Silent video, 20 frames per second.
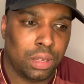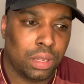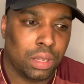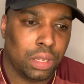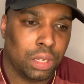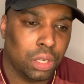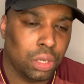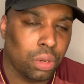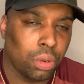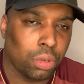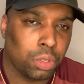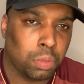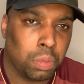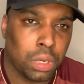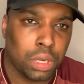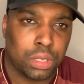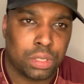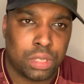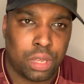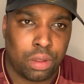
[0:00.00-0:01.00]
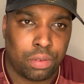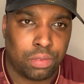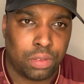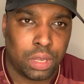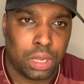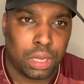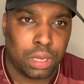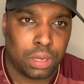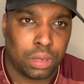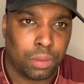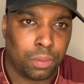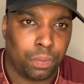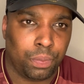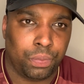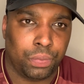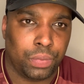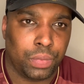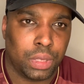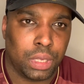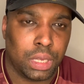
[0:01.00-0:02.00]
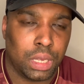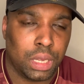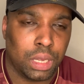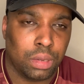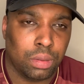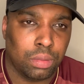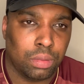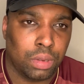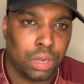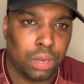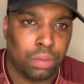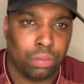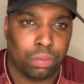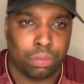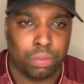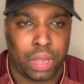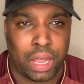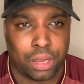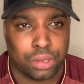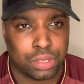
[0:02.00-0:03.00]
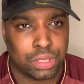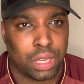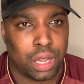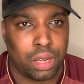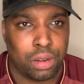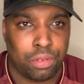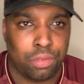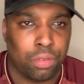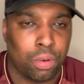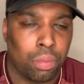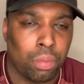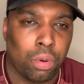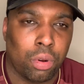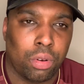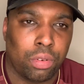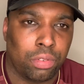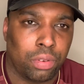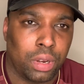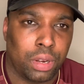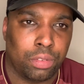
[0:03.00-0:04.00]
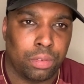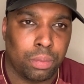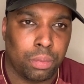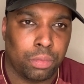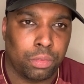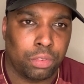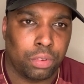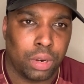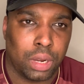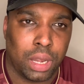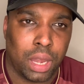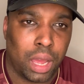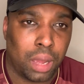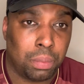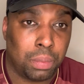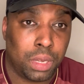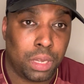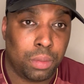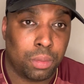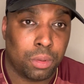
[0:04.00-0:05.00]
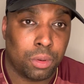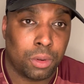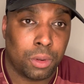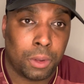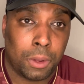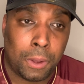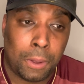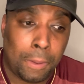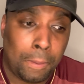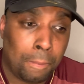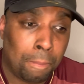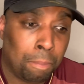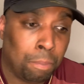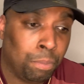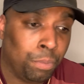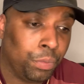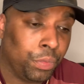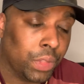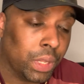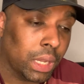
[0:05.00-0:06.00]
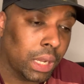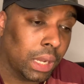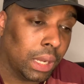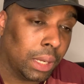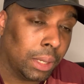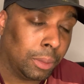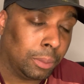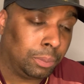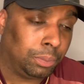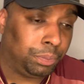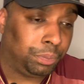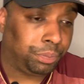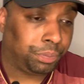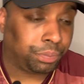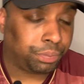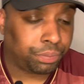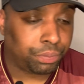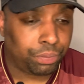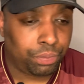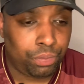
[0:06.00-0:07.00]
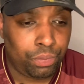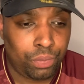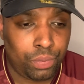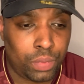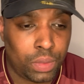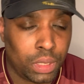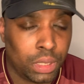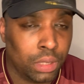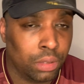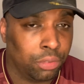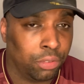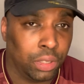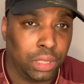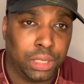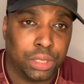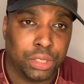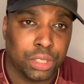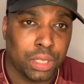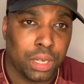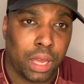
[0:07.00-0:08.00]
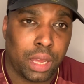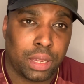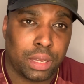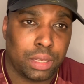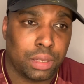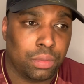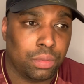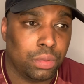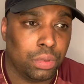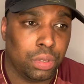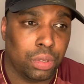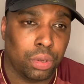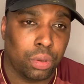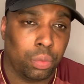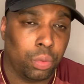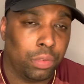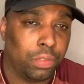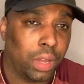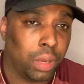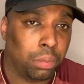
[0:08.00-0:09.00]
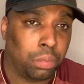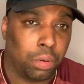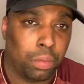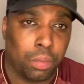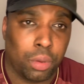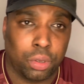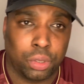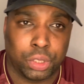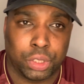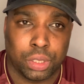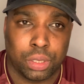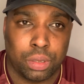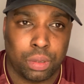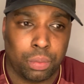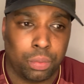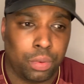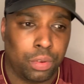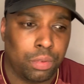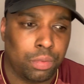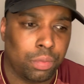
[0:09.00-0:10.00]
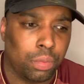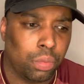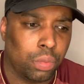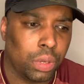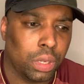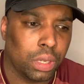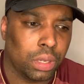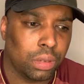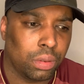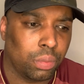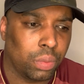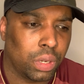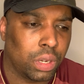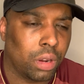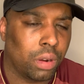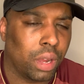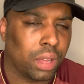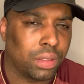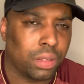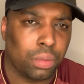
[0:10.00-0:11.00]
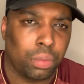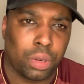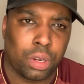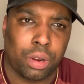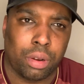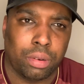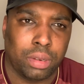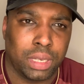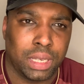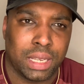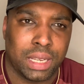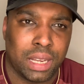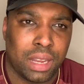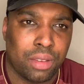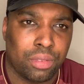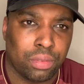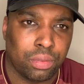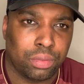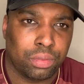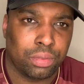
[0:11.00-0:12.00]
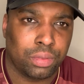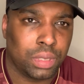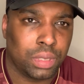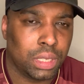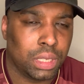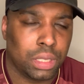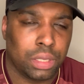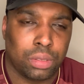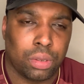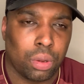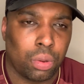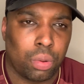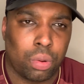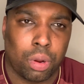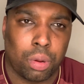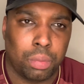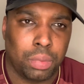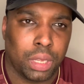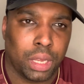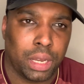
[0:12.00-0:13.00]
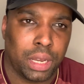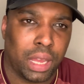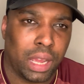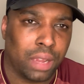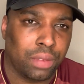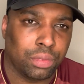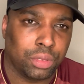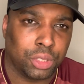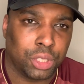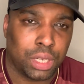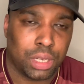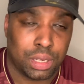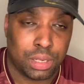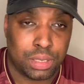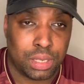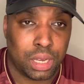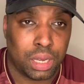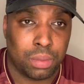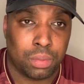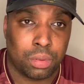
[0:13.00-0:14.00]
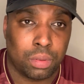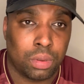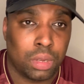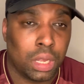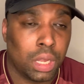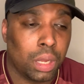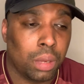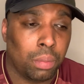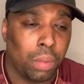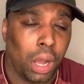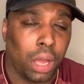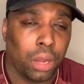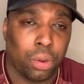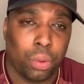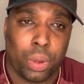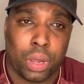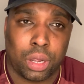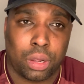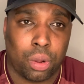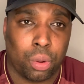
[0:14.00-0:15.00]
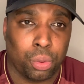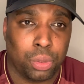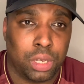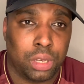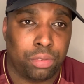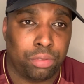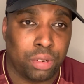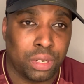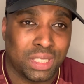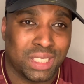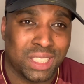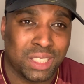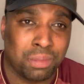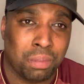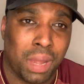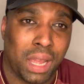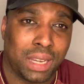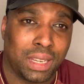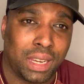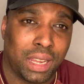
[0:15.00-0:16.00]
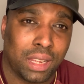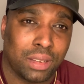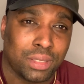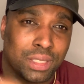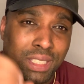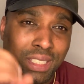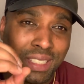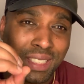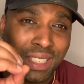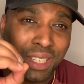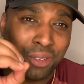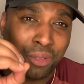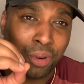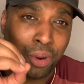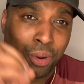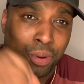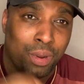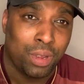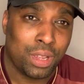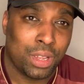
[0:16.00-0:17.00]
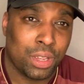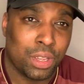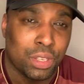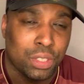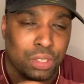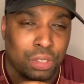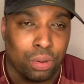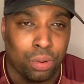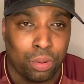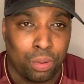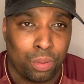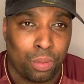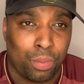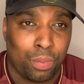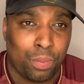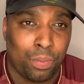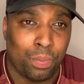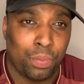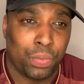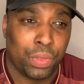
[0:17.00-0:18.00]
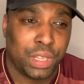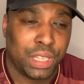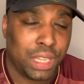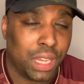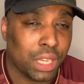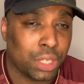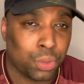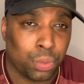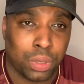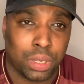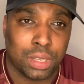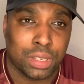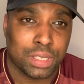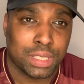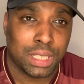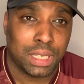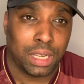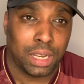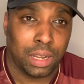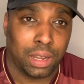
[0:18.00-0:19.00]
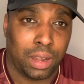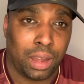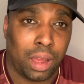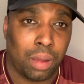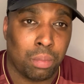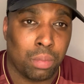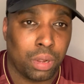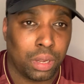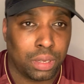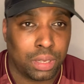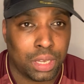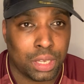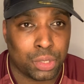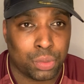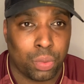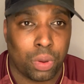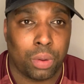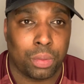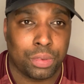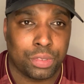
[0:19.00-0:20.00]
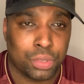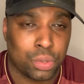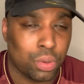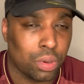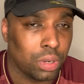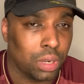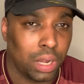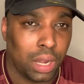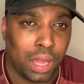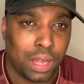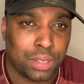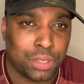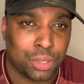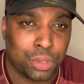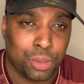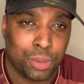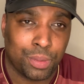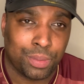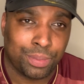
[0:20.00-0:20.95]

You know, it's been a tough year in outside of football for a lot of people. For Leeds United, you know, we've had promotion and I think we're currently 11th. Don't quote me on that. I haven't checked the table, but I know our goal difference is back down to 0. So yes, we conceded a lot, but guess what? We scored a lot too.